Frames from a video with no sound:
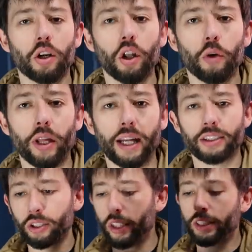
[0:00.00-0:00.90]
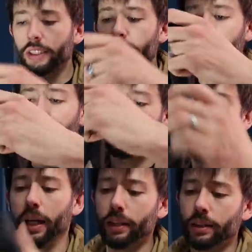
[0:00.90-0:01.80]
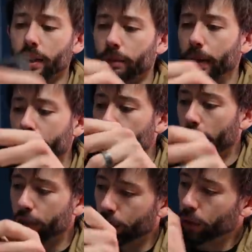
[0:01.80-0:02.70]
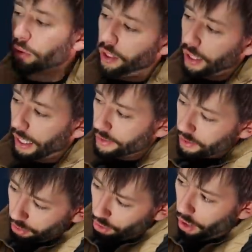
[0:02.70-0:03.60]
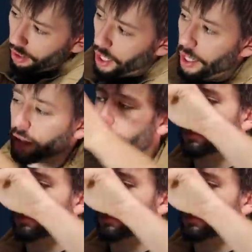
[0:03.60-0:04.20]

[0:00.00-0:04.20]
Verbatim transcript: Clothing. So this is a piece by J. Crew. It has a dog on it.